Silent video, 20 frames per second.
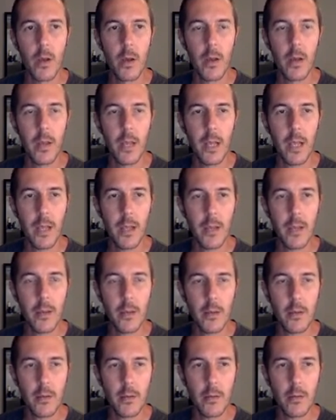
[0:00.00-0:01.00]

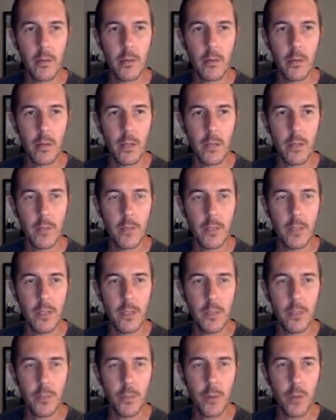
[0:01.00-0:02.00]
And if this
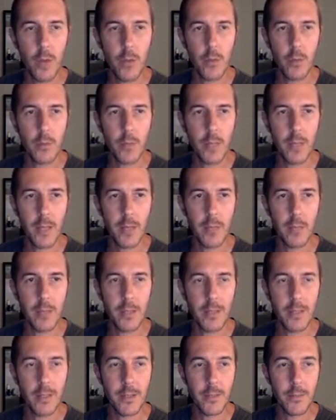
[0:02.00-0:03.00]
problem had
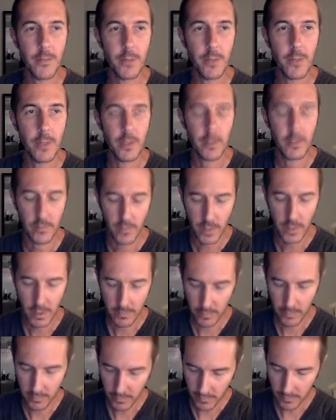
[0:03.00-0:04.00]
been different, instead of
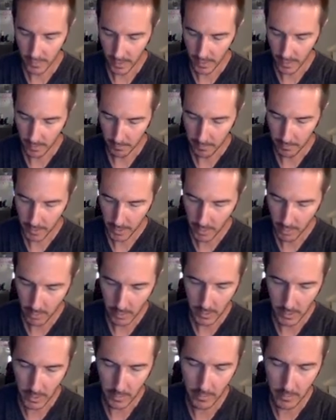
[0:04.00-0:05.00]
it saying
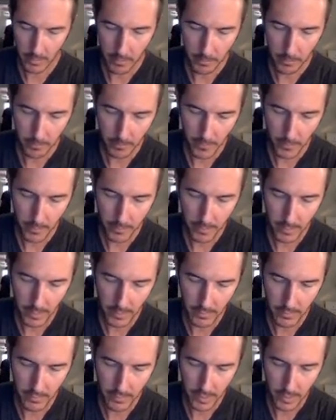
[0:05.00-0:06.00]
parallel, if it
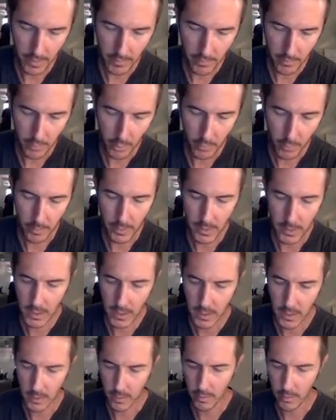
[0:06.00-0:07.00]
had said
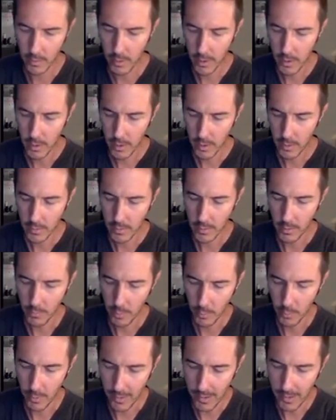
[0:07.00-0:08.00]
perpendicular, then we
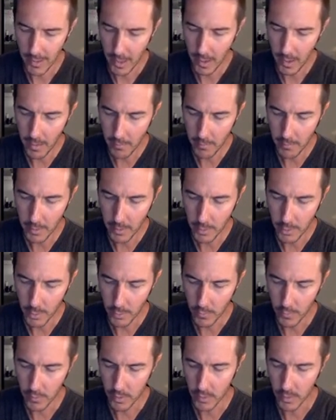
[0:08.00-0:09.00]
would not be
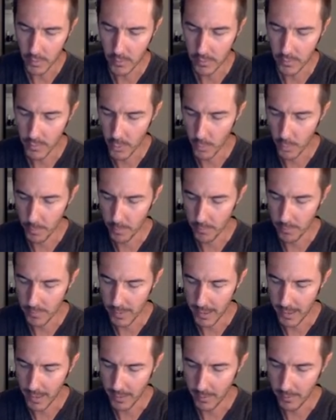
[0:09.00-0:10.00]
using a slope of
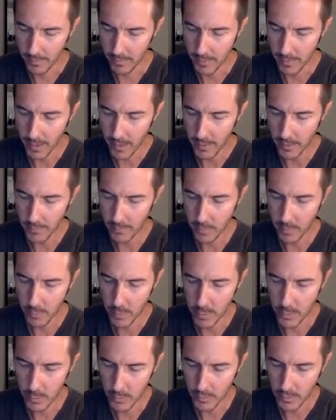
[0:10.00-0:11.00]
-5. We
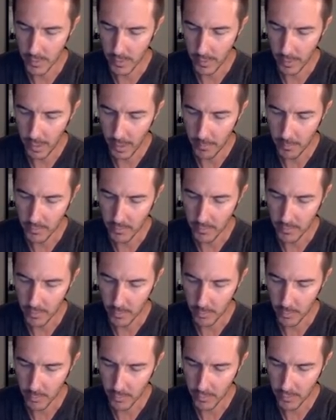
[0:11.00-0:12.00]
would use the opposite
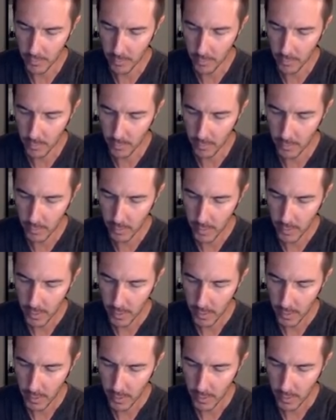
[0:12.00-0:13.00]
reciprocal,
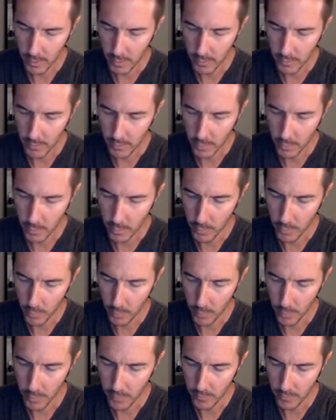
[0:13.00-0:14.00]
and our slope
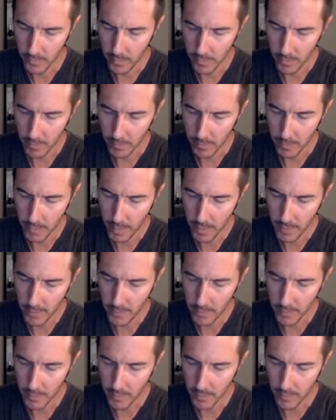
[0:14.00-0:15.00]
would have been
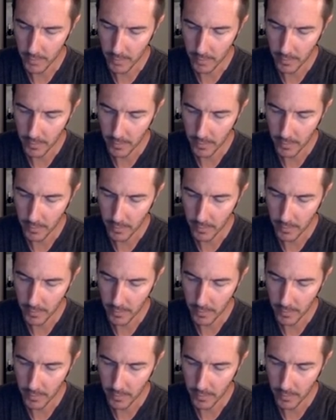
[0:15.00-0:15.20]
positive